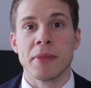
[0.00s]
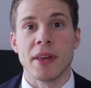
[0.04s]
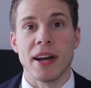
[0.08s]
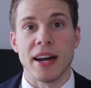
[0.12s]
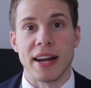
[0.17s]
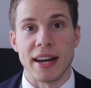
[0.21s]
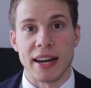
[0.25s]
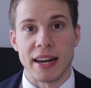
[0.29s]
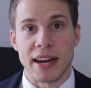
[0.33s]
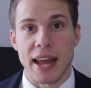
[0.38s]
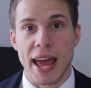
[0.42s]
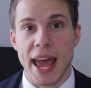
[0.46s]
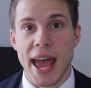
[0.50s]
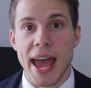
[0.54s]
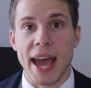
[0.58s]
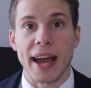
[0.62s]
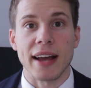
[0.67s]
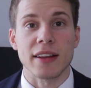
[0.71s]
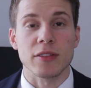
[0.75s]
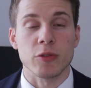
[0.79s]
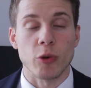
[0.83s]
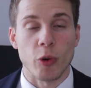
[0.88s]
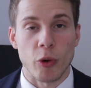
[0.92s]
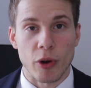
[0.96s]
an
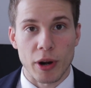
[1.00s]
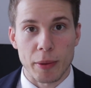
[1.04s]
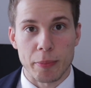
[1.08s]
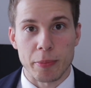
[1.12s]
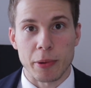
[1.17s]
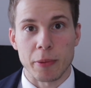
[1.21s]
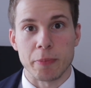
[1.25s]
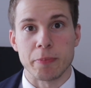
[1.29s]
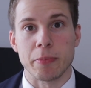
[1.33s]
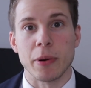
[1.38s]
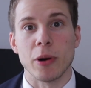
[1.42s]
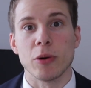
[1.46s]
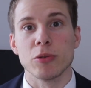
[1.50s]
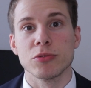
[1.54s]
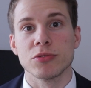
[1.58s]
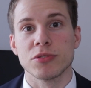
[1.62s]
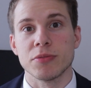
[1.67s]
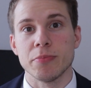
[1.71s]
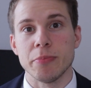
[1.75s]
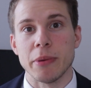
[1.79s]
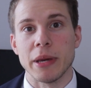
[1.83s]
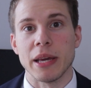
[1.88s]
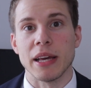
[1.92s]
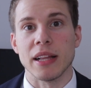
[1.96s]
act or a
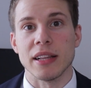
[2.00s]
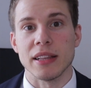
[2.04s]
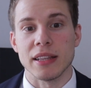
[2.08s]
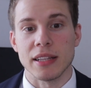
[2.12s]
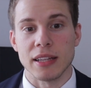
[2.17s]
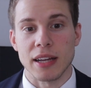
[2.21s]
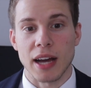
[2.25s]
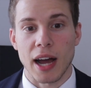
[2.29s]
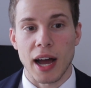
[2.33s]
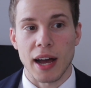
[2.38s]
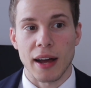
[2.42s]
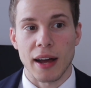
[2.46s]
proposed bill